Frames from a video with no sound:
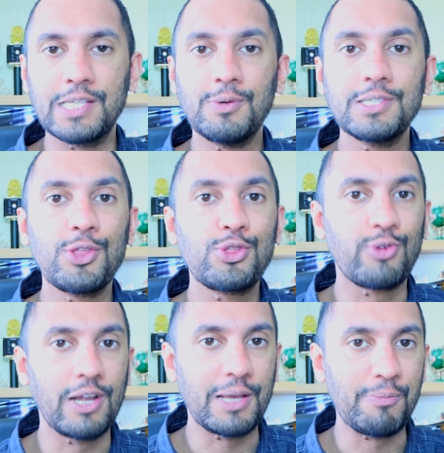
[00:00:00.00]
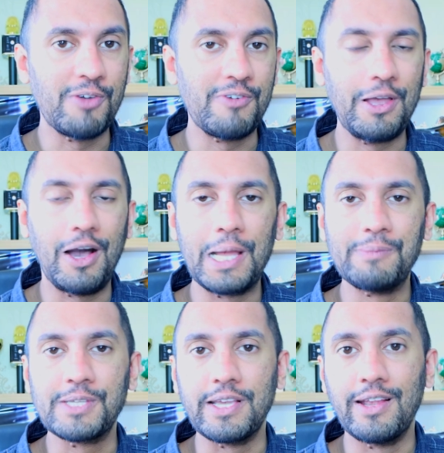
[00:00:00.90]
this was a thrilling movie. I
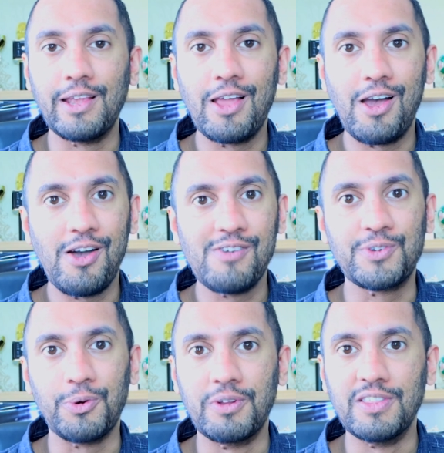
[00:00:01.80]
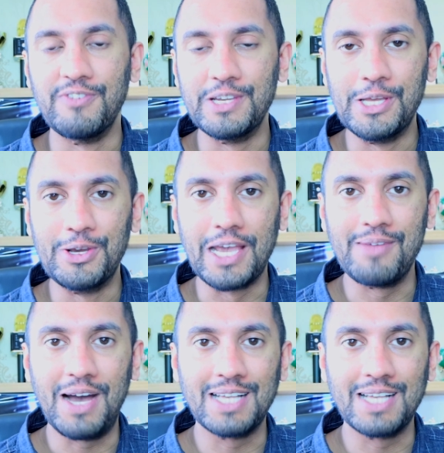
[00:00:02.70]
absolutely loved all of the video game